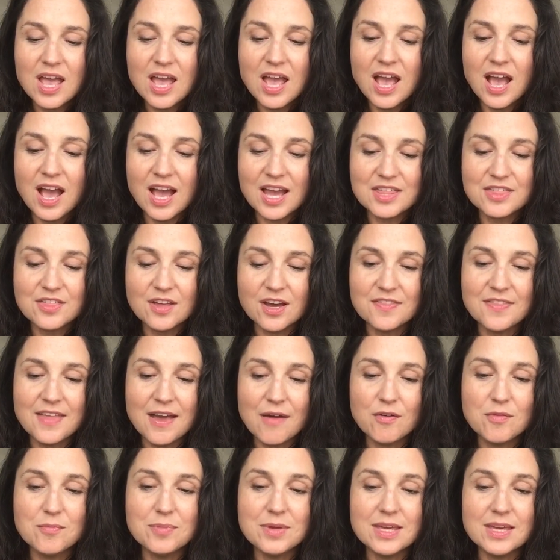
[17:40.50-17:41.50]
I thought that
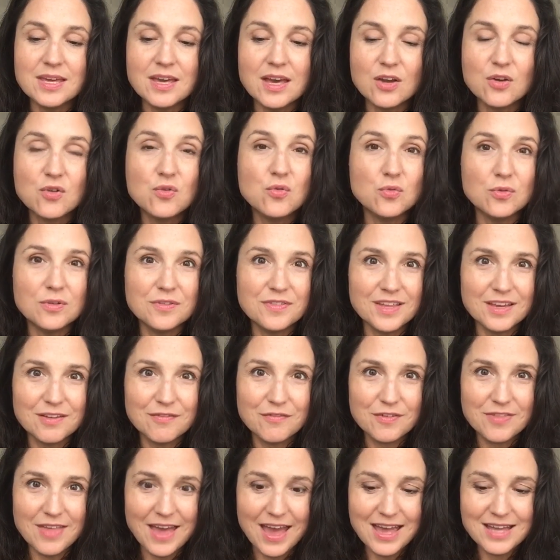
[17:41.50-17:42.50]
would be a cool thing for
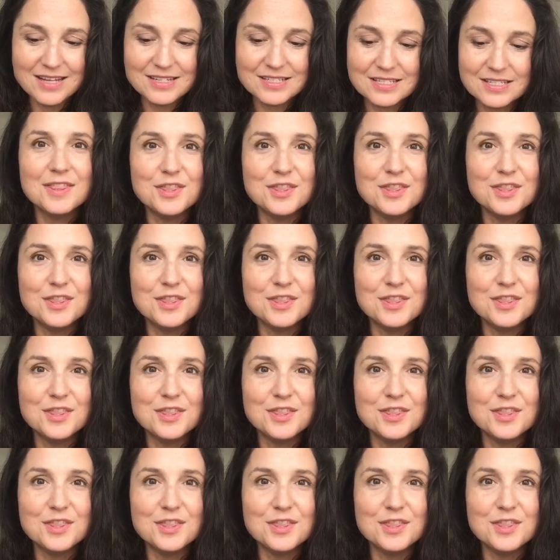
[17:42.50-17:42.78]
that.